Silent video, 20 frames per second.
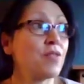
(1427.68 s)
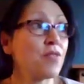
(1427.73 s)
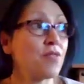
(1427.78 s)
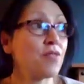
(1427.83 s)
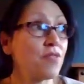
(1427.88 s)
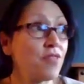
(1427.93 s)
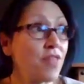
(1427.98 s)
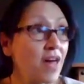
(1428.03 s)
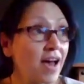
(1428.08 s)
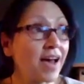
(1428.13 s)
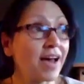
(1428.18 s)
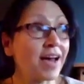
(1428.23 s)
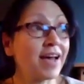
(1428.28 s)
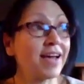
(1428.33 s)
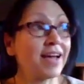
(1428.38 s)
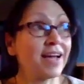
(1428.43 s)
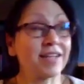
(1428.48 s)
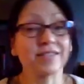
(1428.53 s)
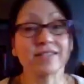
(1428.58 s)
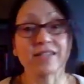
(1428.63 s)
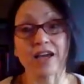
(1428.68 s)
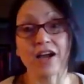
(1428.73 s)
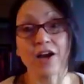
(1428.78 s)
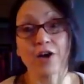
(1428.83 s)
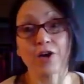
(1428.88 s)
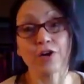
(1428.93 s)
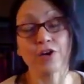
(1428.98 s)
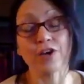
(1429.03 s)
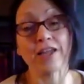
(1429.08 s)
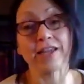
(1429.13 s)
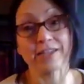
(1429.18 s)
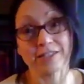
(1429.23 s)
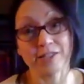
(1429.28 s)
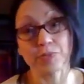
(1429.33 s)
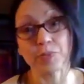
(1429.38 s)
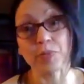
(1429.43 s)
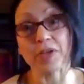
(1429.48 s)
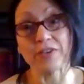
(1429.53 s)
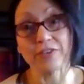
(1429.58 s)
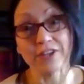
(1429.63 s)
that as our
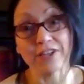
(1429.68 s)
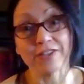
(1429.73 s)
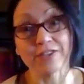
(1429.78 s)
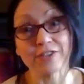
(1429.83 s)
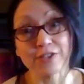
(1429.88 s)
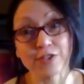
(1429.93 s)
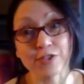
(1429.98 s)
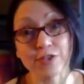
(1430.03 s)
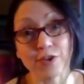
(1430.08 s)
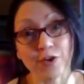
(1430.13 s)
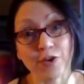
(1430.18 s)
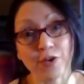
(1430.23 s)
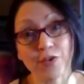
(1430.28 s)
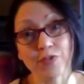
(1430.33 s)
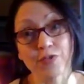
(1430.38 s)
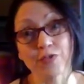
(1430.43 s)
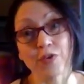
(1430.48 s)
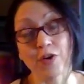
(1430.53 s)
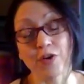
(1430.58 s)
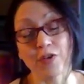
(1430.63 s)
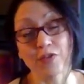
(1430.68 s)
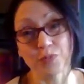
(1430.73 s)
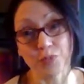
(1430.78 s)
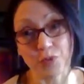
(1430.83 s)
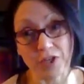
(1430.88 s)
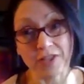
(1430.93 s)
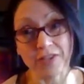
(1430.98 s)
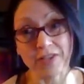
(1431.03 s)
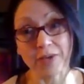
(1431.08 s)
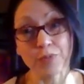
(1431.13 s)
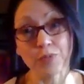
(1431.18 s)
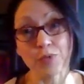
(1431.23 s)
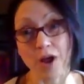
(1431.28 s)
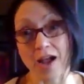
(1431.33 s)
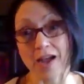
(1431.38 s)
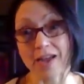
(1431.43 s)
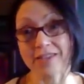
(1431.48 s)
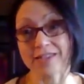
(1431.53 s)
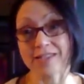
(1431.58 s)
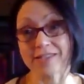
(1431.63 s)
experience of breathing
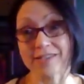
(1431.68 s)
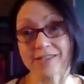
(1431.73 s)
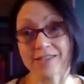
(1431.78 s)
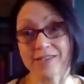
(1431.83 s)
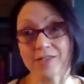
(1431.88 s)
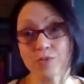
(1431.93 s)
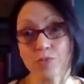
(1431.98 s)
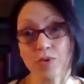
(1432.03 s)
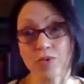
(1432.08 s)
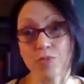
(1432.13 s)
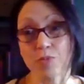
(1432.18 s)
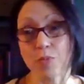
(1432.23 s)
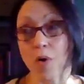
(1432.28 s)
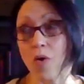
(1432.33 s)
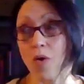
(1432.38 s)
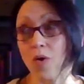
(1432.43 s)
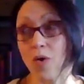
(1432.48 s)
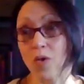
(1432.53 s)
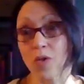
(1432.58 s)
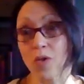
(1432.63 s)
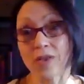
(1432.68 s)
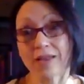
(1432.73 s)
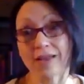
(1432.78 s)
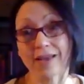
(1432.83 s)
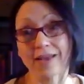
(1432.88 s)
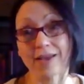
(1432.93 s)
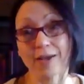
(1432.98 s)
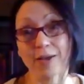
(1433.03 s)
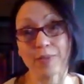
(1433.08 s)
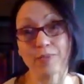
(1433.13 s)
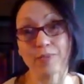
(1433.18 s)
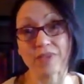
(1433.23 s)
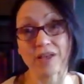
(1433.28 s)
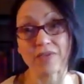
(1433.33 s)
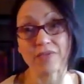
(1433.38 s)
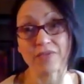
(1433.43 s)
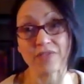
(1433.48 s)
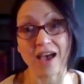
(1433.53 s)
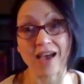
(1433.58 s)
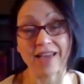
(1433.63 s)
practices with Paul,
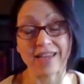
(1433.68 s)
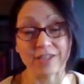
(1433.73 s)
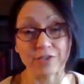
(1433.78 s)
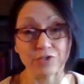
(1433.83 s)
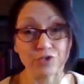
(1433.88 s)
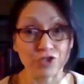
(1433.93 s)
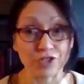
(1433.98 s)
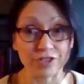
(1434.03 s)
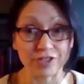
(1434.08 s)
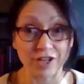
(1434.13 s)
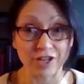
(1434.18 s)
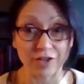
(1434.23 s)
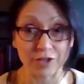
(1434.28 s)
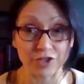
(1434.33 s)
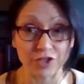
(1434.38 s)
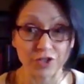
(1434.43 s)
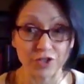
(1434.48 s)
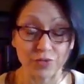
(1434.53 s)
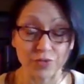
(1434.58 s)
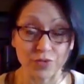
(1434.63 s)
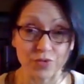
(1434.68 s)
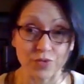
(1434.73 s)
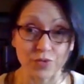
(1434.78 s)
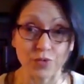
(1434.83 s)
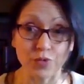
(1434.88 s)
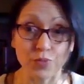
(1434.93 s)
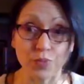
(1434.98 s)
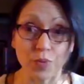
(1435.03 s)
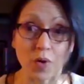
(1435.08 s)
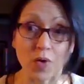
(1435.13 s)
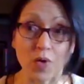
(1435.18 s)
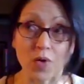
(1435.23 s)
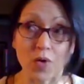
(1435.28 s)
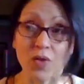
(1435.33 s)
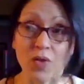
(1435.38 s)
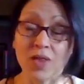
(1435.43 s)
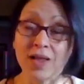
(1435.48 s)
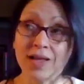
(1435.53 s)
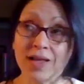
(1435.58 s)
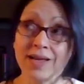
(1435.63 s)
that introduction through
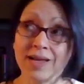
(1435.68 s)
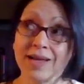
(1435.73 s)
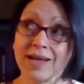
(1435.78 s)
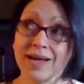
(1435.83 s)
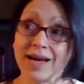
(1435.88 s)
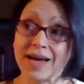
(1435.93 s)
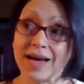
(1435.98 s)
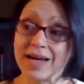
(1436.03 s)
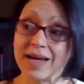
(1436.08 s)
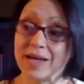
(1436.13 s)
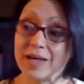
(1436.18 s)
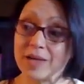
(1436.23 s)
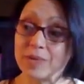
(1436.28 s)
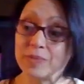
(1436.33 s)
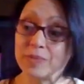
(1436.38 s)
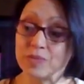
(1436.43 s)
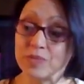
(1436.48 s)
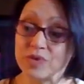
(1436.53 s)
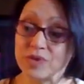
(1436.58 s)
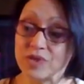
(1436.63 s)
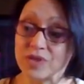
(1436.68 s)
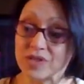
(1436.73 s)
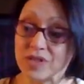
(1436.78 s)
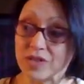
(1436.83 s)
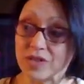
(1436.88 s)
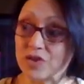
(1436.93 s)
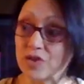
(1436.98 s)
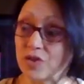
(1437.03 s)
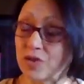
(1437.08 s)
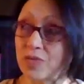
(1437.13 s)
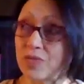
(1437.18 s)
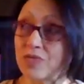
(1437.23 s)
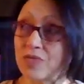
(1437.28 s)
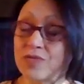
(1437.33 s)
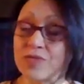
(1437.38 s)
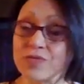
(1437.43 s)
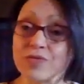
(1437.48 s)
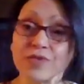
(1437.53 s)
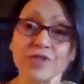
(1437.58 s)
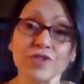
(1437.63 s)
Paul to such a
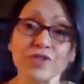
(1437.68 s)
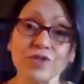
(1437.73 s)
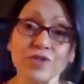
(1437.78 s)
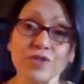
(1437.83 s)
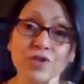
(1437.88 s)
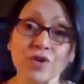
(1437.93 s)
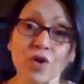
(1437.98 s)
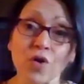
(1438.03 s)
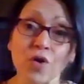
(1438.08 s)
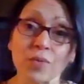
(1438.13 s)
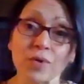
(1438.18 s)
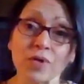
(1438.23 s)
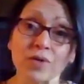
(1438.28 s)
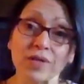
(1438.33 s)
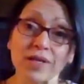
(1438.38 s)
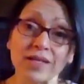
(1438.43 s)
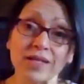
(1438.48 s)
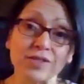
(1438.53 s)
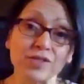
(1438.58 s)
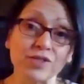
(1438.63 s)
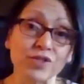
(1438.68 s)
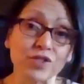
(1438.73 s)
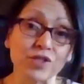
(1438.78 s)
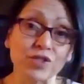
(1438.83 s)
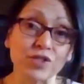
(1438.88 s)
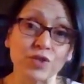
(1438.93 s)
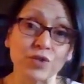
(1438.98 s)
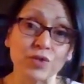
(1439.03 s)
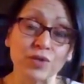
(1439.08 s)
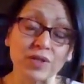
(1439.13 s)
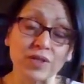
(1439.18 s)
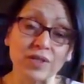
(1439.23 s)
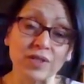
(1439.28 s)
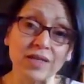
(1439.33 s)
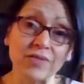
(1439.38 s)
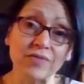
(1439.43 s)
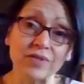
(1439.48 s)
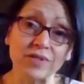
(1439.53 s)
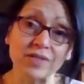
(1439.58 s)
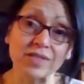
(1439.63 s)
phenomenal institute. And
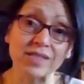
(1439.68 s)
even